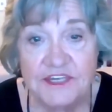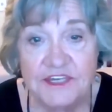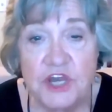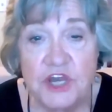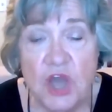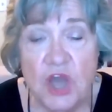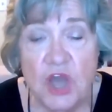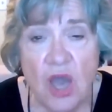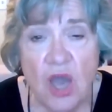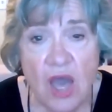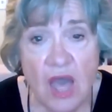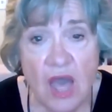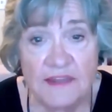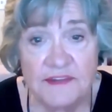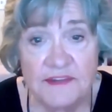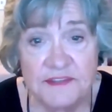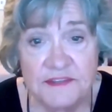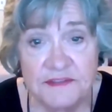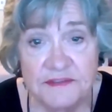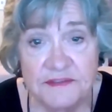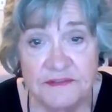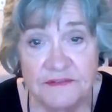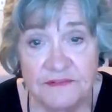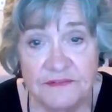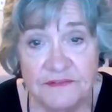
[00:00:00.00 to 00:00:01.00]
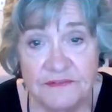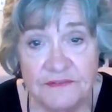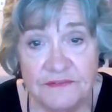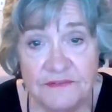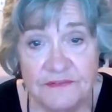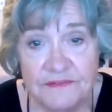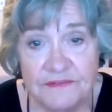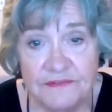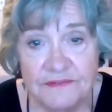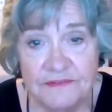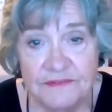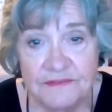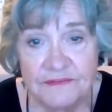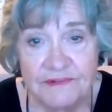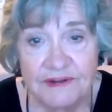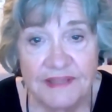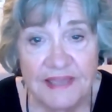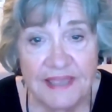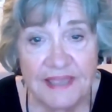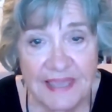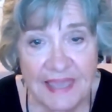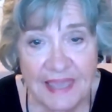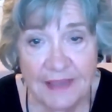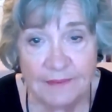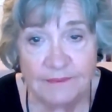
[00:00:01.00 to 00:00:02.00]
and not,
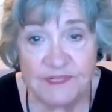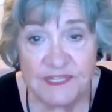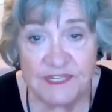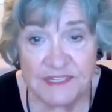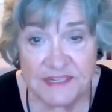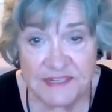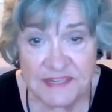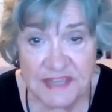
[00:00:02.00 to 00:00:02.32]
when I came